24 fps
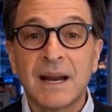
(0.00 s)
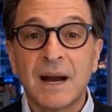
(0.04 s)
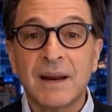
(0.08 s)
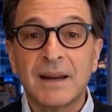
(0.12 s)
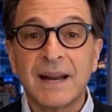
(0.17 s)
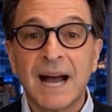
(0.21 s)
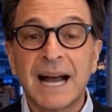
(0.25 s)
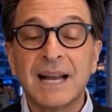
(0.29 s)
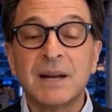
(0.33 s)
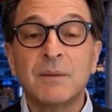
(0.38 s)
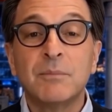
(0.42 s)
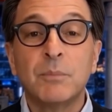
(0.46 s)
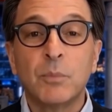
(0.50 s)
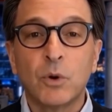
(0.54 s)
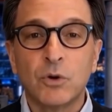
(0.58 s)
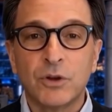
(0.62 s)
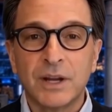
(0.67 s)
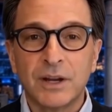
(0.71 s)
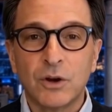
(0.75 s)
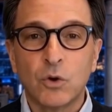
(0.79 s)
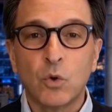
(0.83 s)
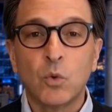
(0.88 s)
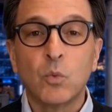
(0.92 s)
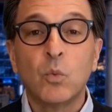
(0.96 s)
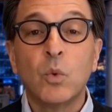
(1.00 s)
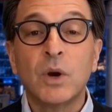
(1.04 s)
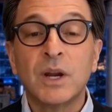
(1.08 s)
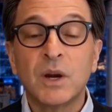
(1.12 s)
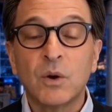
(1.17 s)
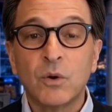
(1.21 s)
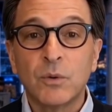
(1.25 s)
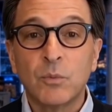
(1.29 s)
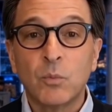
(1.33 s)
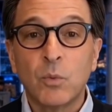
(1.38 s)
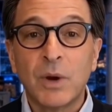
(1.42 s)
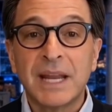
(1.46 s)
a lack of political
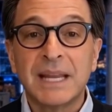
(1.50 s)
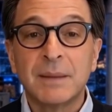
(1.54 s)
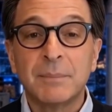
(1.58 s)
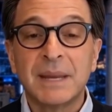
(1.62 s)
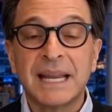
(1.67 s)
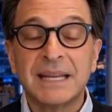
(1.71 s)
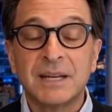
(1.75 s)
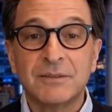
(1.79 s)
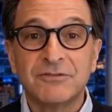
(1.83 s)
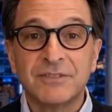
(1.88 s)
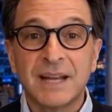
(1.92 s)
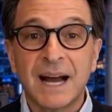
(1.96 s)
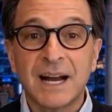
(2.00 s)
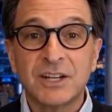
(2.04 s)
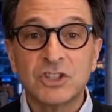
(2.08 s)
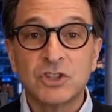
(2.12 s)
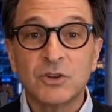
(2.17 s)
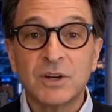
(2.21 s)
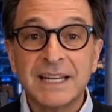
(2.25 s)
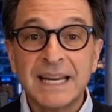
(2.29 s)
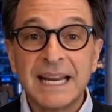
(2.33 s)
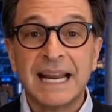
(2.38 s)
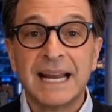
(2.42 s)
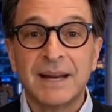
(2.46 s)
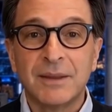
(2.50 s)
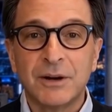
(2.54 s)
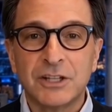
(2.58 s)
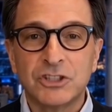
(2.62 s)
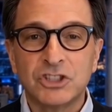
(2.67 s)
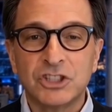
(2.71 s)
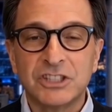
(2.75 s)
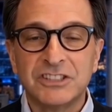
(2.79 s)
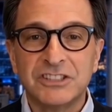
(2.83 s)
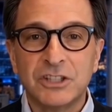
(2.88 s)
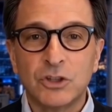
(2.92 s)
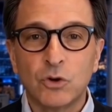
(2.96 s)
will, weak manufacturing and
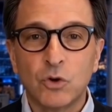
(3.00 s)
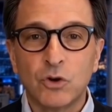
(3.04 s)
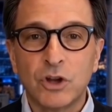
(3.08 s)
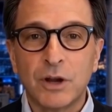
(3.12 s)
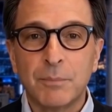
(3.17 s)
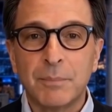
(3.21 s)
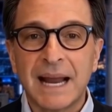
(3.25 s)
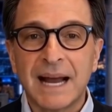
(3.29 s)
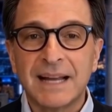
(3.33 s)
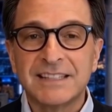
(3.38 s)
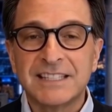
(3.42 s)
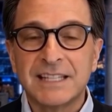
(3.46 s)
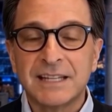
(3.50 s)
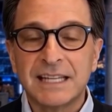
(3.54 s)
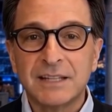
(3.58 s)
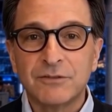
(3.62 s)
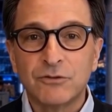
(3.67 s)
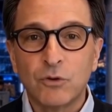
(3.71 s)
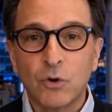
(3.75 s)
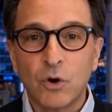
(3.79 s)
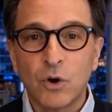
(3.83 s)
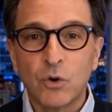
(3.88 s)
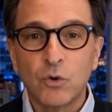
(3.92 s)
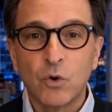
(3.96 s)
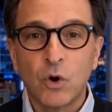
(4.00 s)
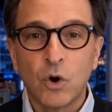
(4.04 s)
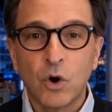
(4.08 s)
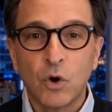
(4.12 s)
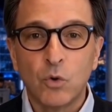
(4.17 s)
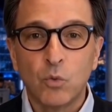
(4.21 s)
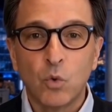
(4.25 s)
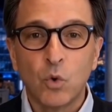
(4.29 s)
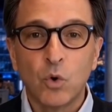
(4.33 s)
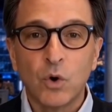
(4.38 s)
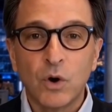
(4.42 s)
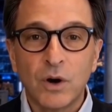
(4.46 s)
logistical capacity for a
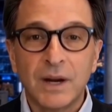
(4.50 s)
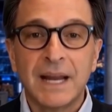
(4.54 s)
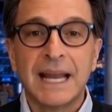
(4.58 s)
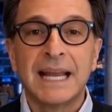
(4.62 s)
long war,